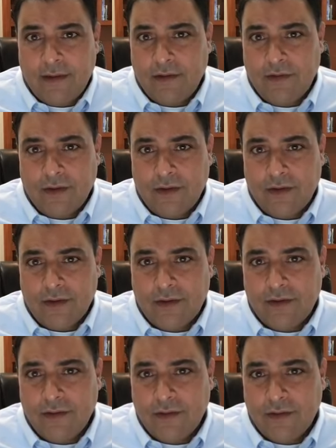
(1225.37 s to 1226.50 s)
start to
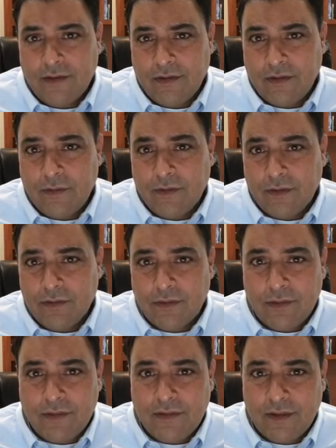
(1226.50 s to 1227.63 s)
lose their
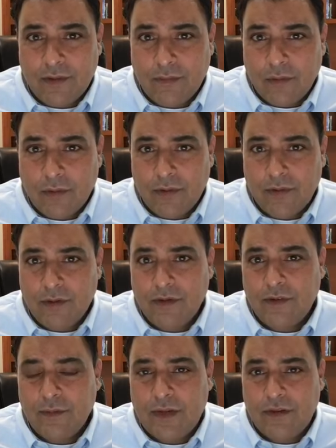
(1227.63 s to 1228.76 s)
fluency, their motor
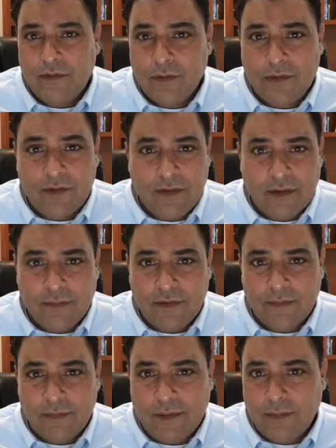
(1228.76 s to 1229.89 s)
speech fluency
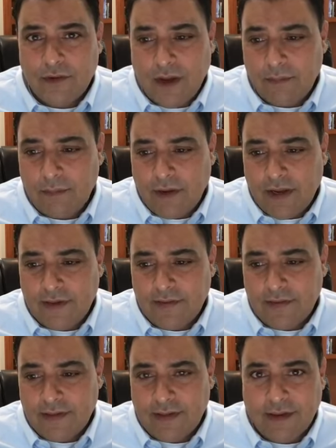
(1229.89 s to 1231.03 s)
becomes
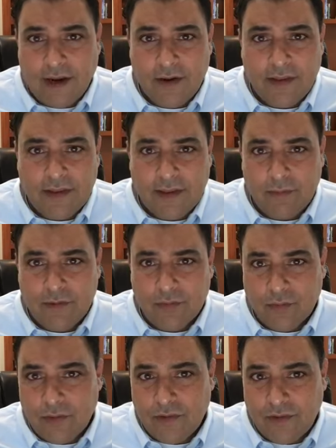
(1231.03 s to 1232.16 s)
compromised, and they get tired, they can't produce
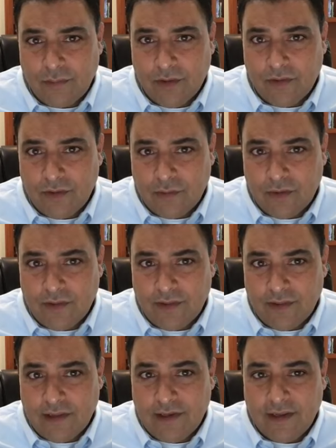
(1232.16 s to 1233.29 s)
words, they're not pronouncing words,
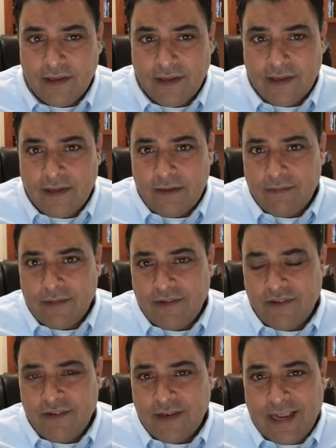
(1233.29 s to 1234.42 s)
and then
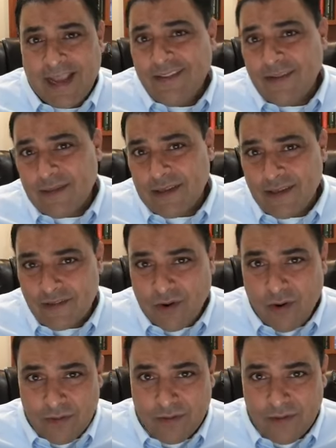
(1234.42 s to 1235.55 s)
I ask them, like, is it
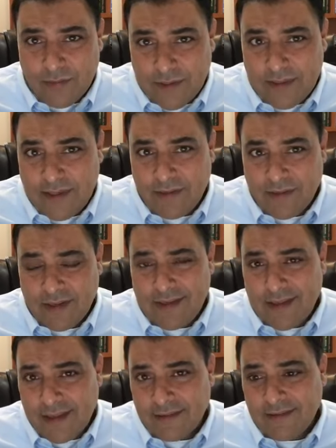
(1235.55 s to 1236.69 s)
hard for you to speak now? And they're like,
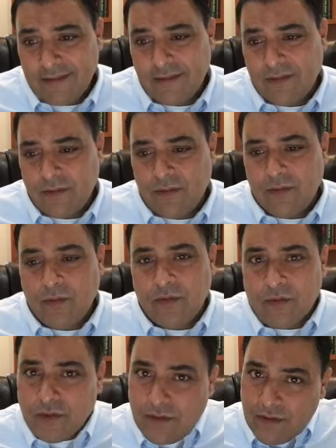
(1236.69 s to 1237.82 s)
yes. So those
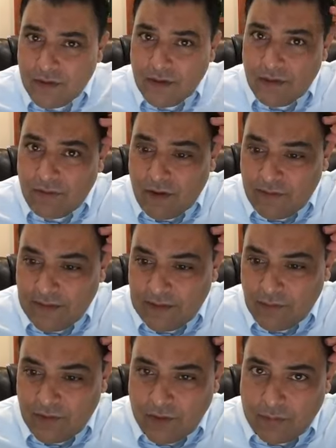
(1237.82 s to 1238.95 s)
are involving
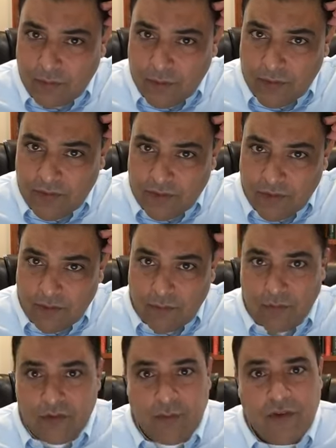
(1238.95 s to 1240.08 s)
what's called the Broca's area, the
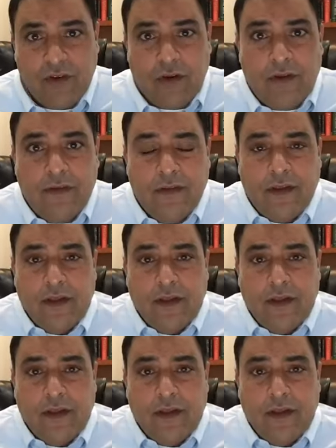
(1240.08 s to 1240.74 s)
motor speech areas.